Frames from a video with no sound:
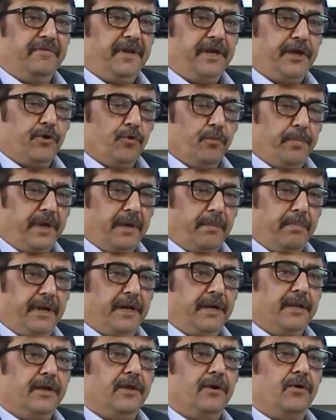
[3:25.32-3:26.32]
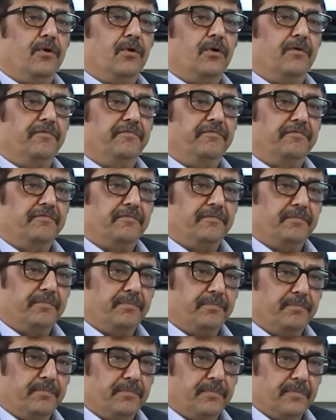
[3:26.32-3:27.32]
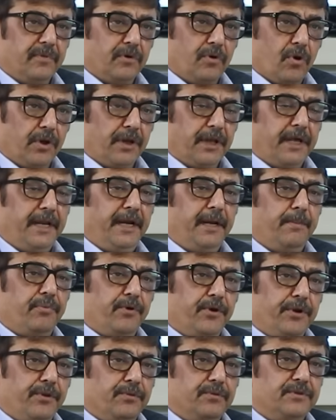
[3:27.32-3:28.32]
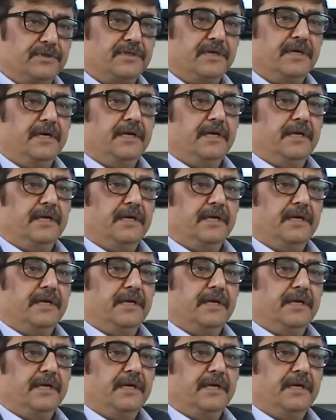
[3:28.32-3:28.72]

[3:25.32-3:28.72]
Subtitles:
cubic meter of concrete produced,